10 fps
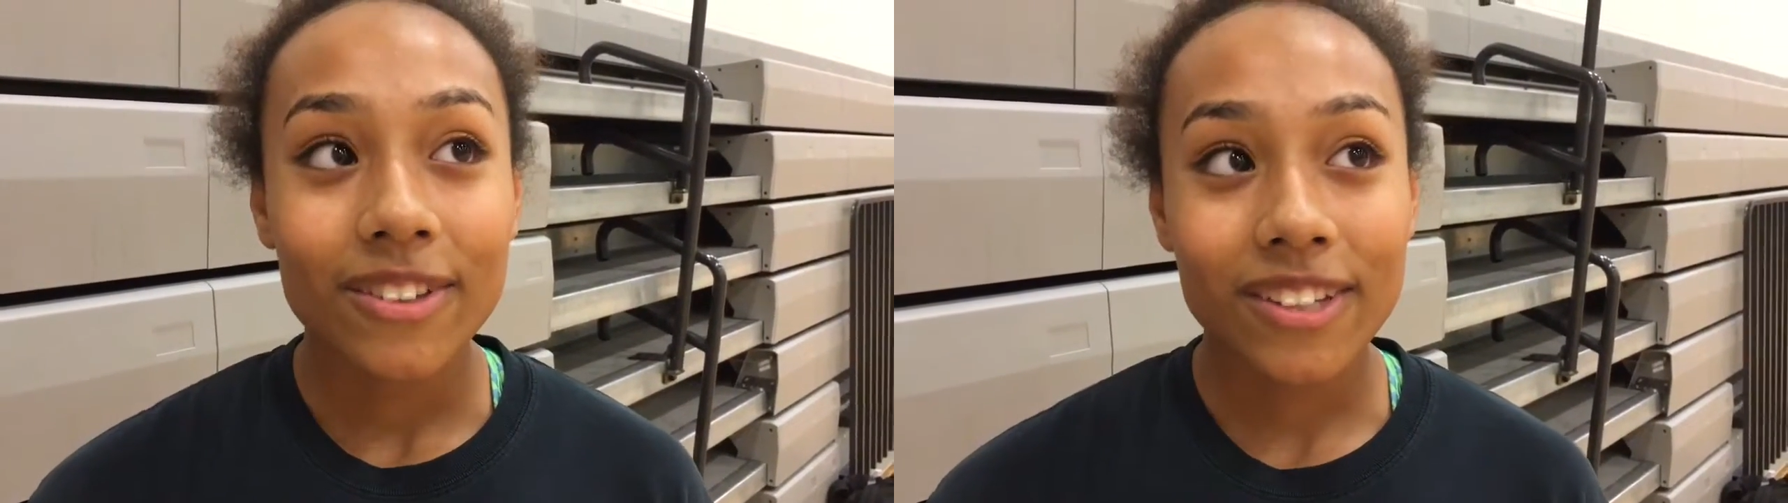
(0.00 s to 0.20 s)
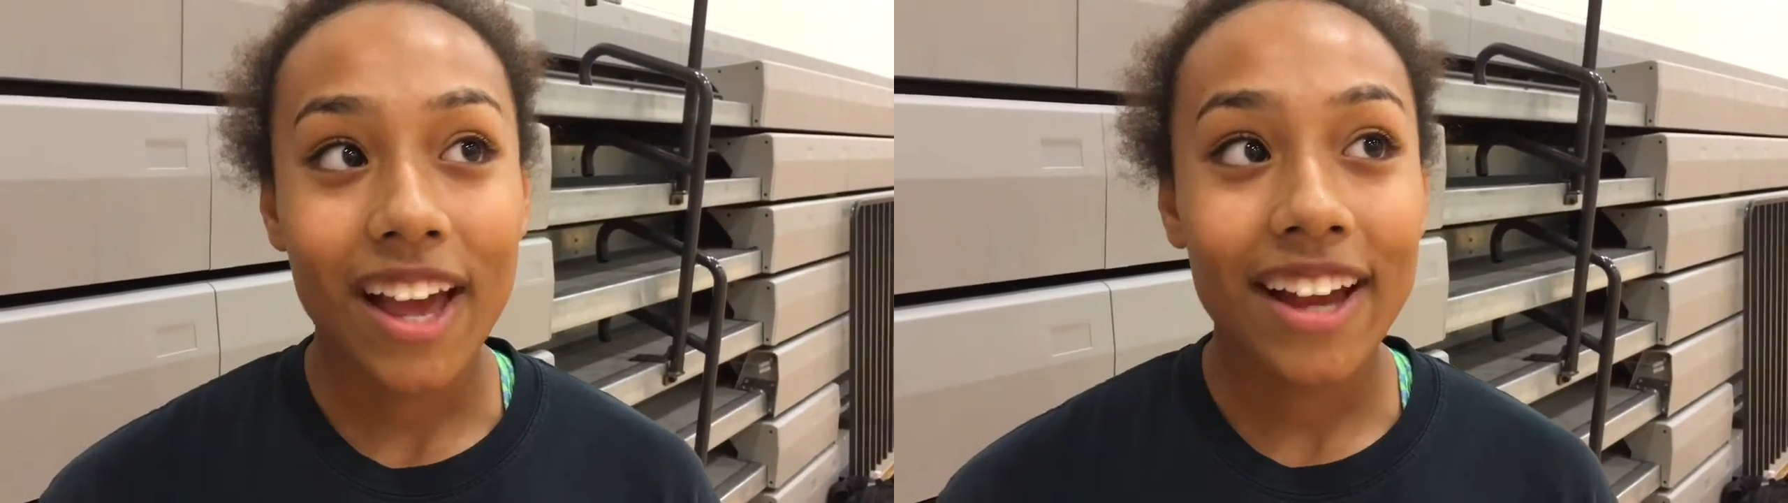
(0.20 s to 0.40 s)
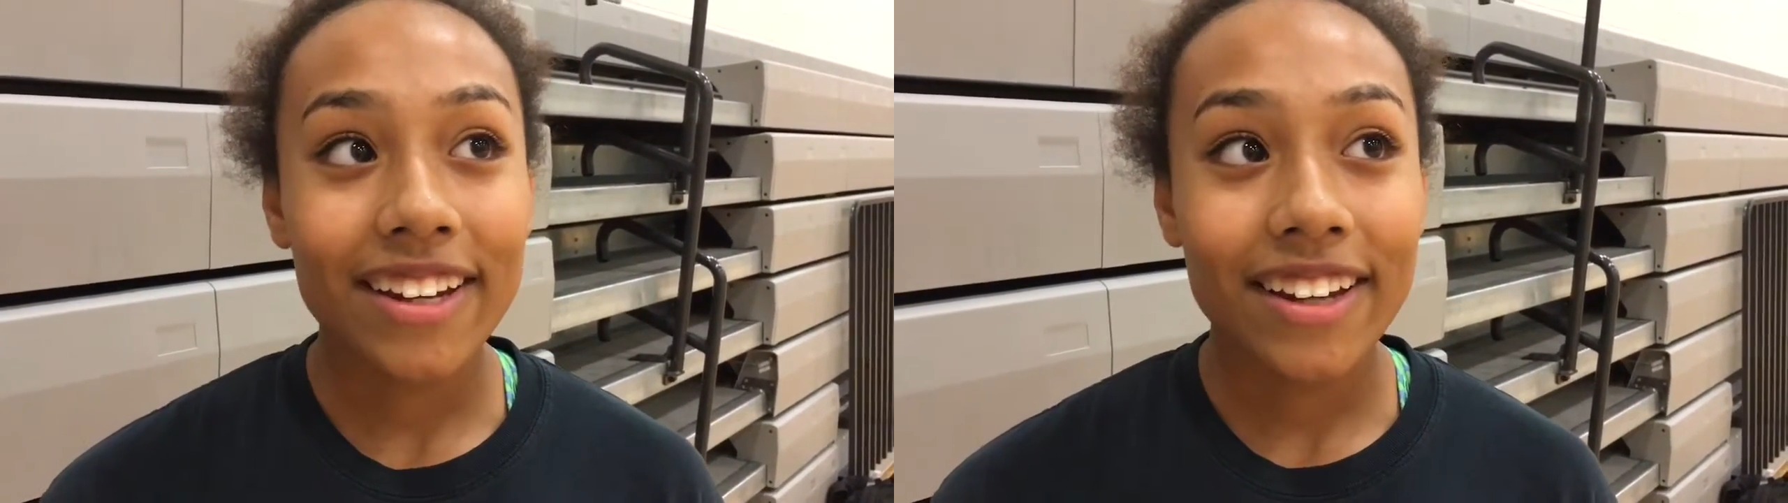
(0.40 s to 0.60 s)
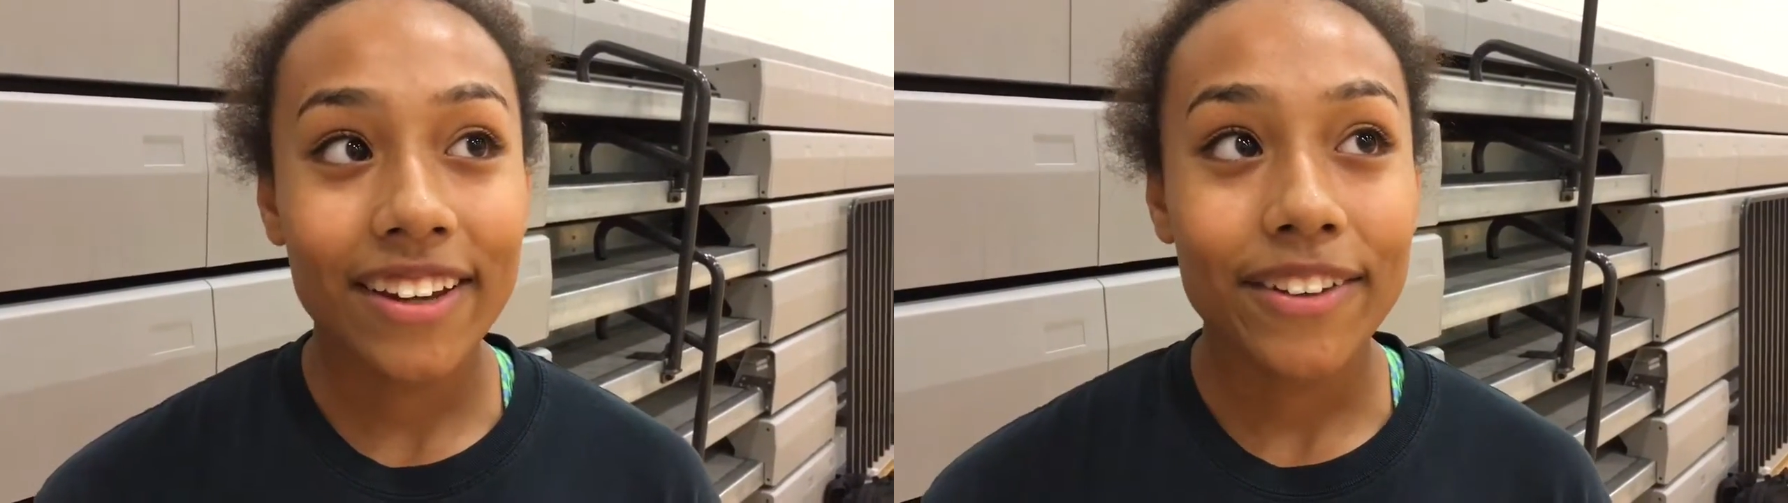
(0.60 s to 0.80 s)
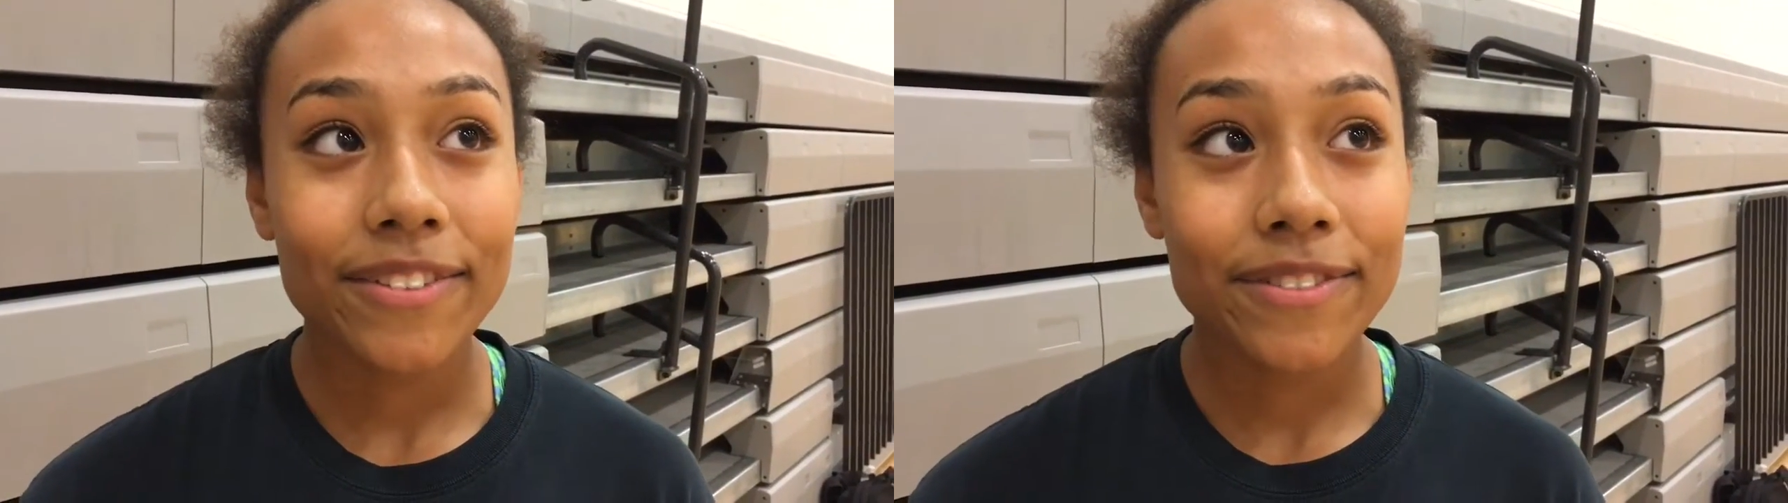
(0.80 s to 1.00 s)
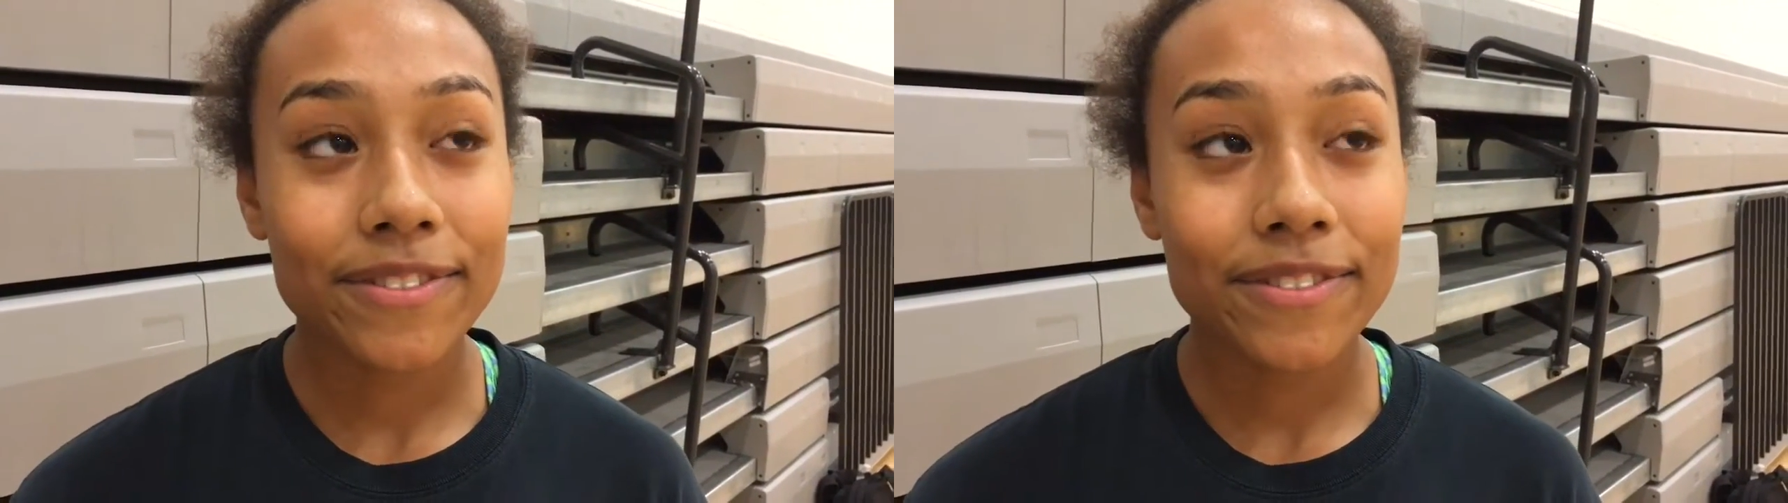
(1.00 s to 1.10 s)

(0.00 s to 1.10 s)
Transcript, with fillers: was kind of,